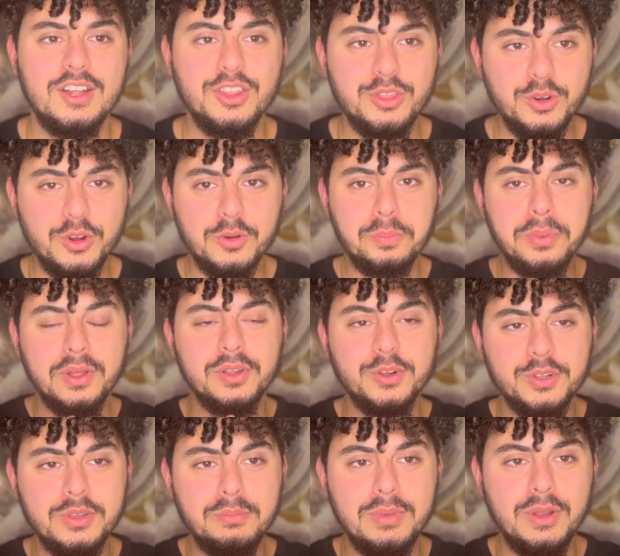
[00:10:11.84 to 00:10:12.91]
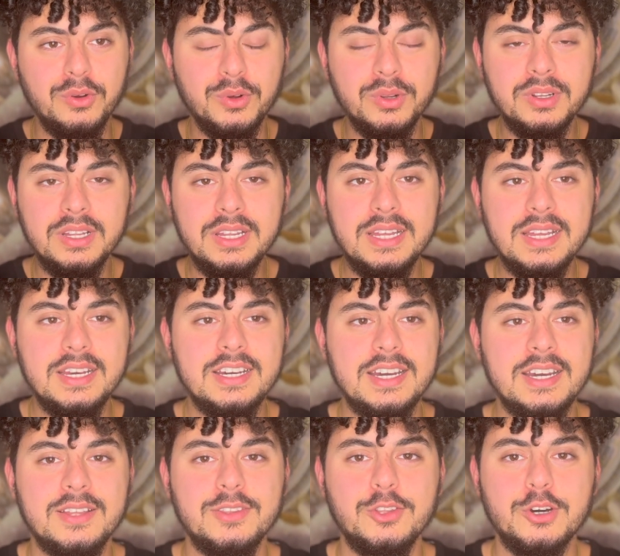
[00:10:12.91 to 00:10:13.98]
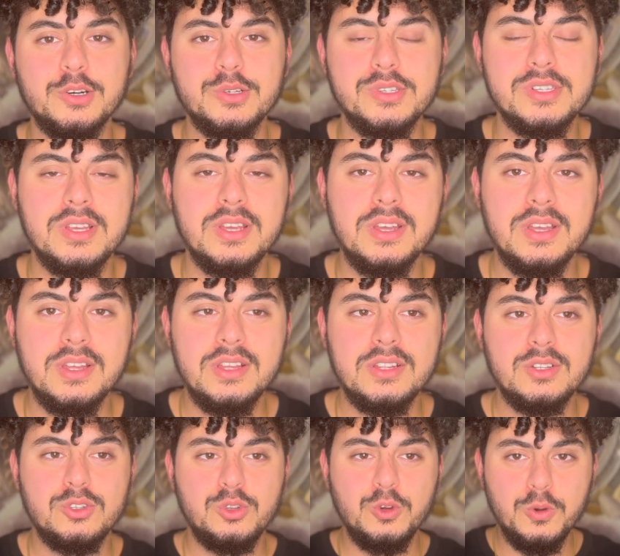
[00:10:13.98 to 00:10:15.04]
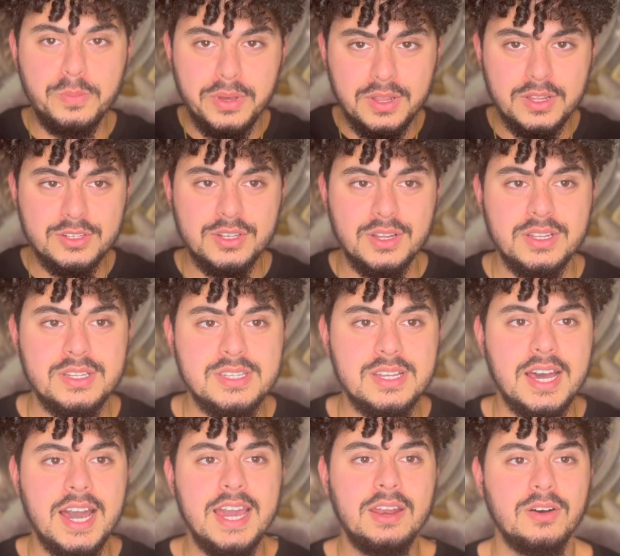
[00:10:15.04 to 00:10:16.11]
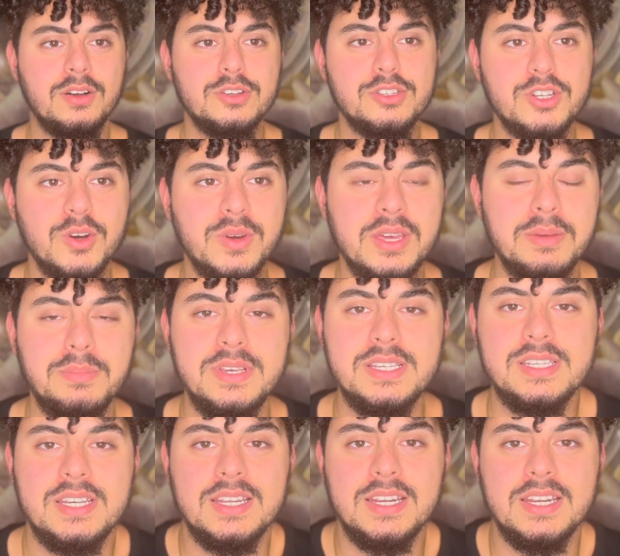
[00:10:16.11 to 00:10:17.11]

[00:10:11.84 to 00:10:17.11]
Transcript: third pillar in the middle, and those two pillars on the side also can be seen